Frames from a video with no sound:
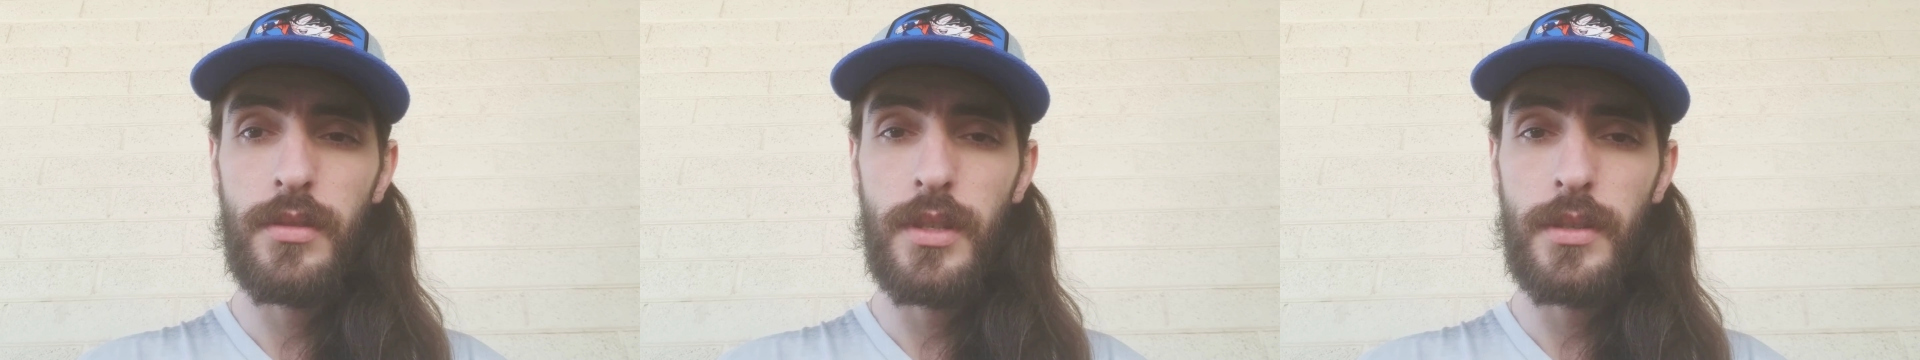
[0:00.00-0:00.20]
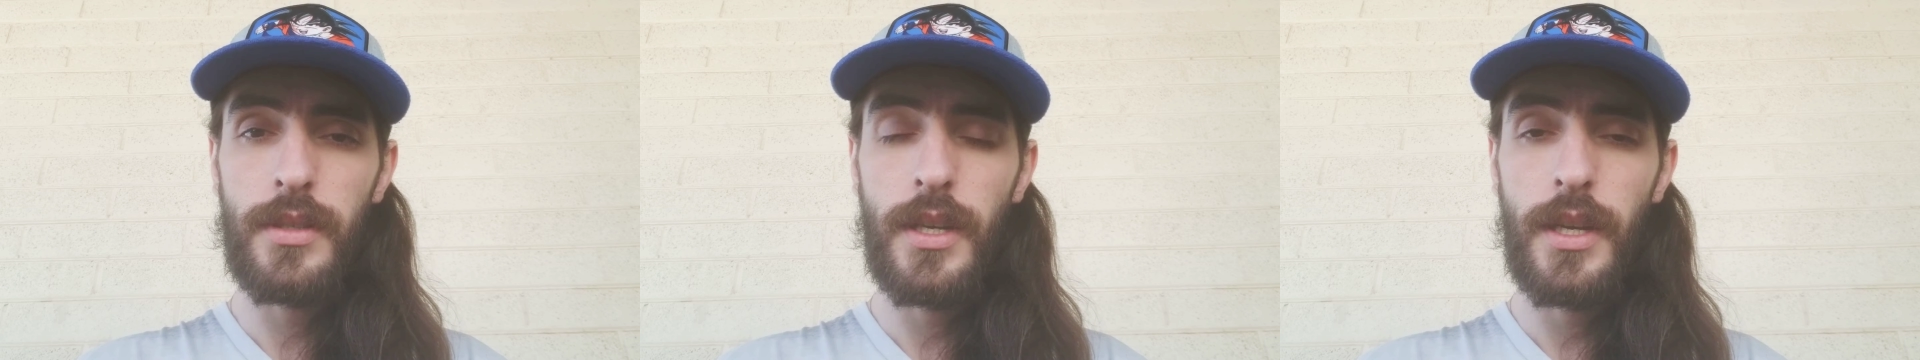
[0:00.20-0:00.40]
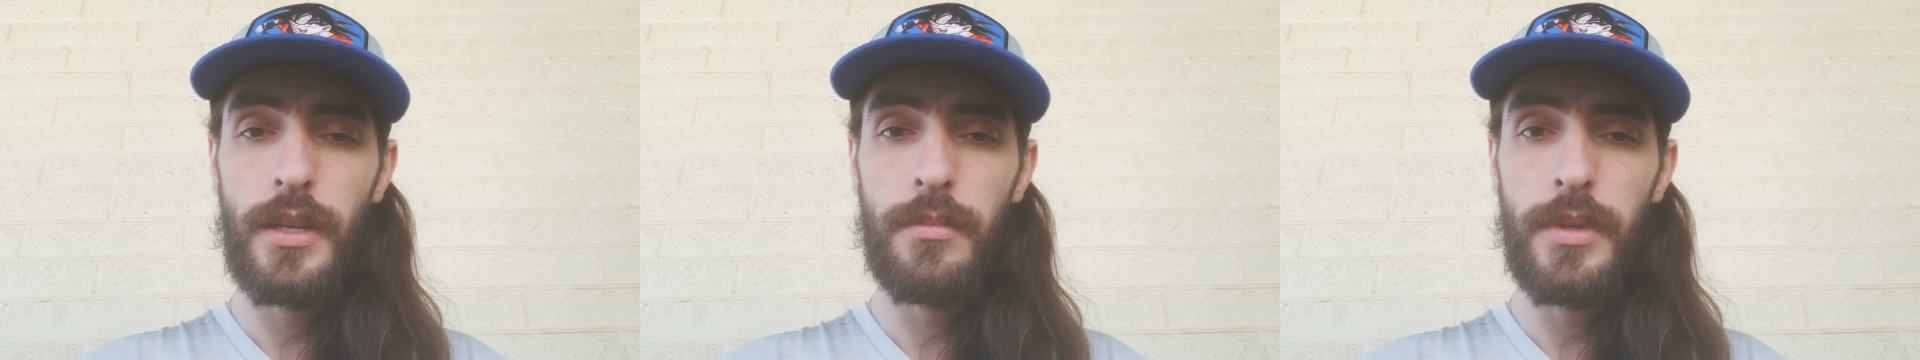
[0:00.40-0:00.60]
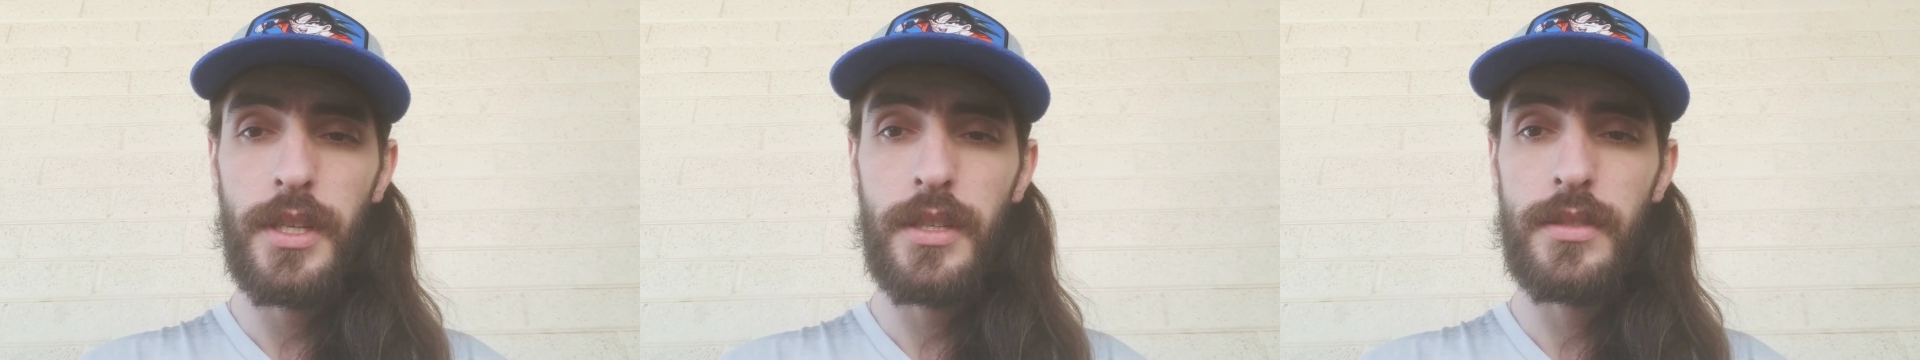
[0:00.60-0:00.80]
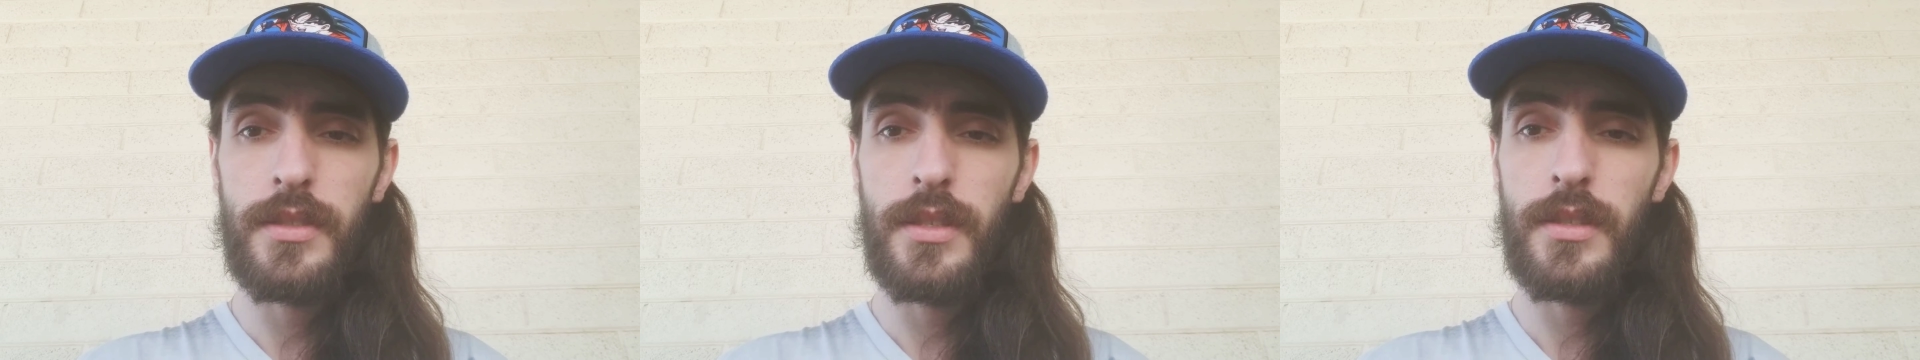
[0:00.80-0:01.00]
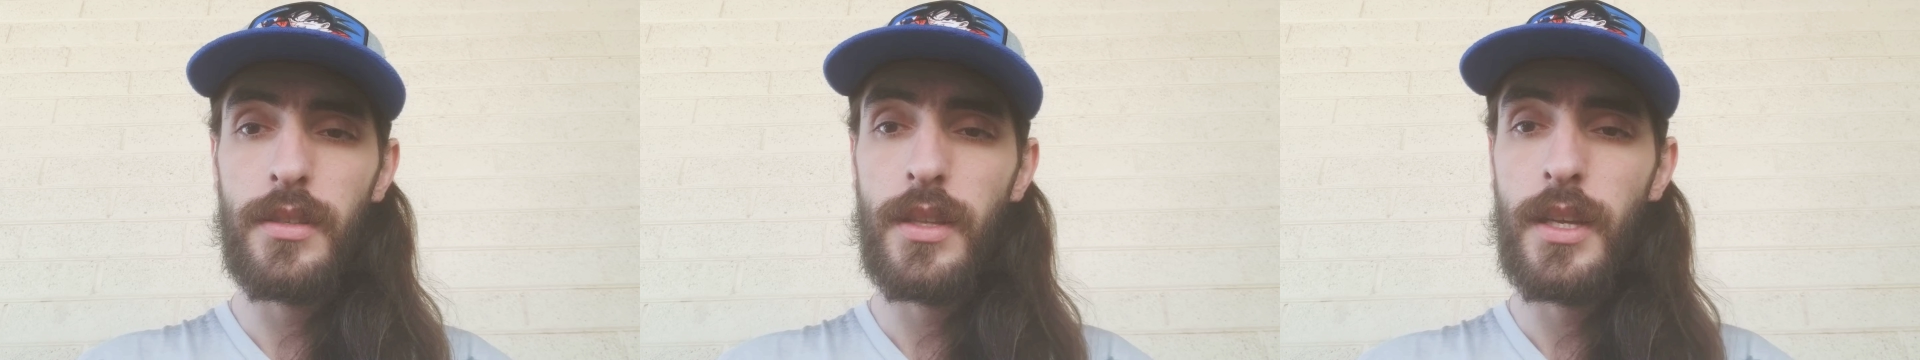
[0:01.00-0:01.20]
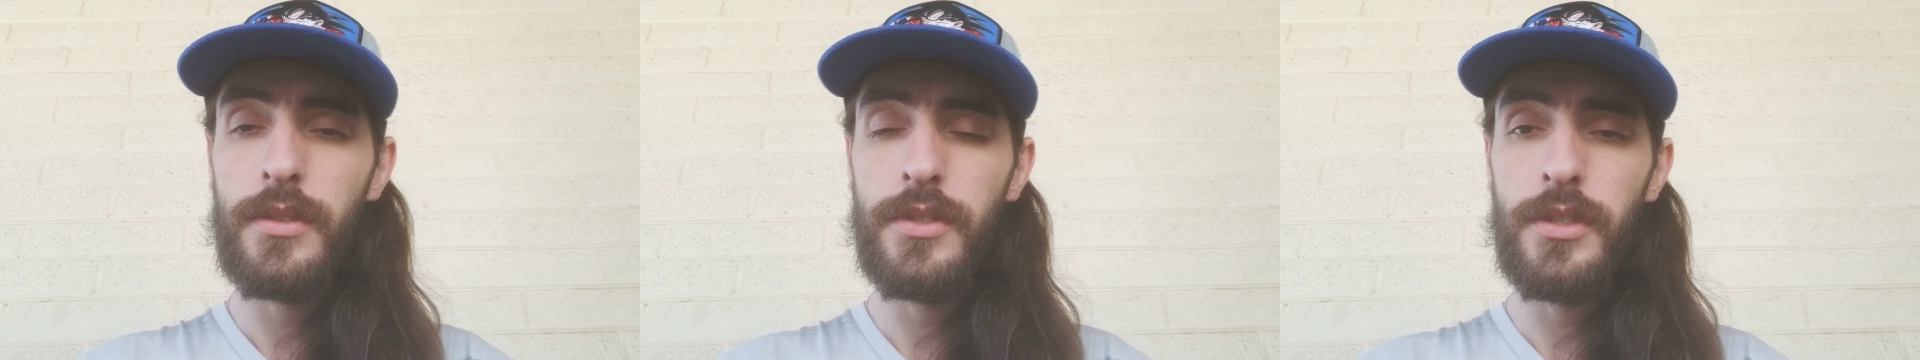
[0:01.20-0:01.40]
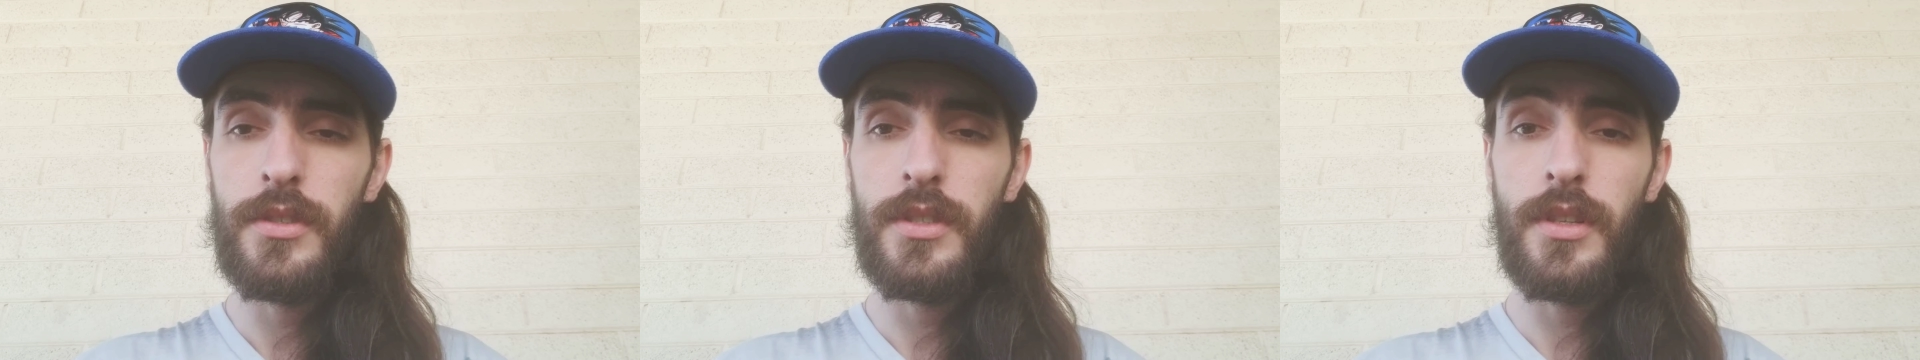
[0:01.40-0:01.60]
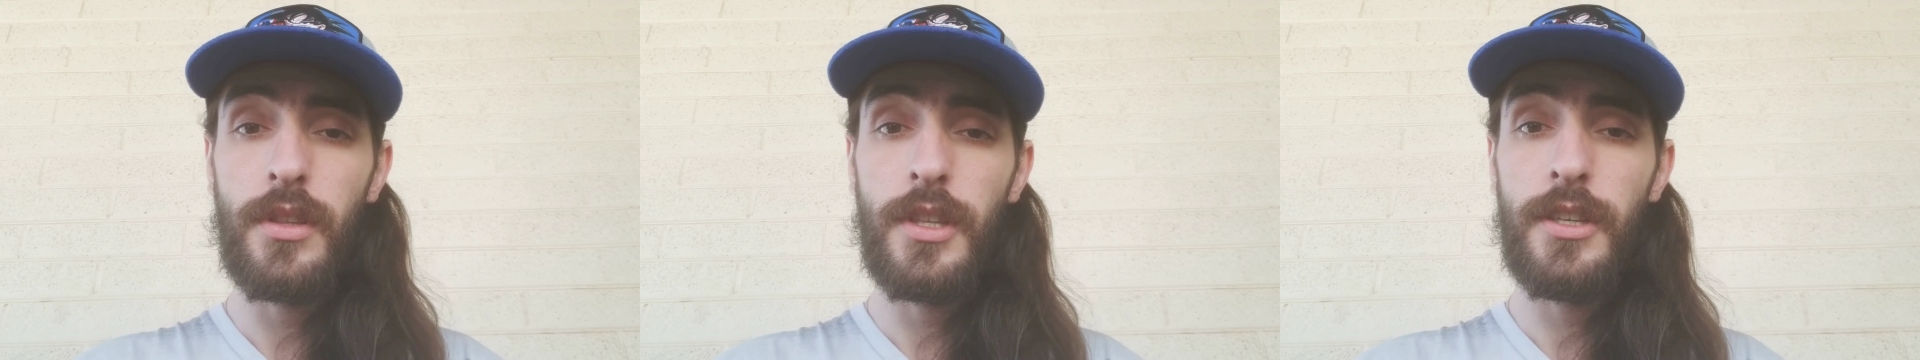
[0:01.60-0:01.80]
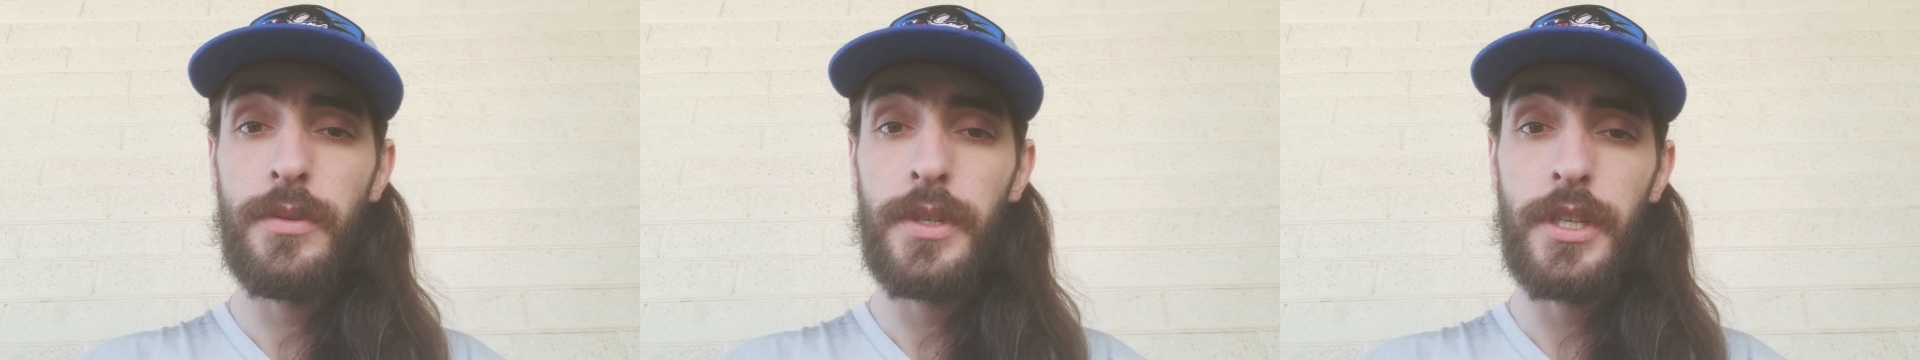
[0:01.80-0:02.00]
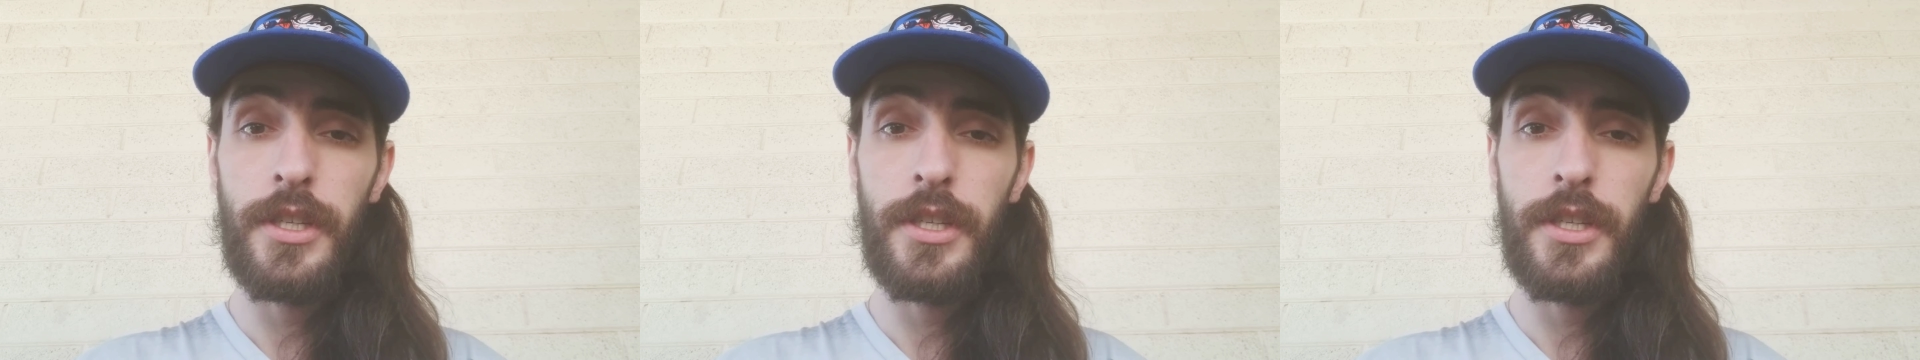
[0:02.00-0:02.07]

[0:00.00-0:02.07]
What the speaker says: okay, because it allows you to lower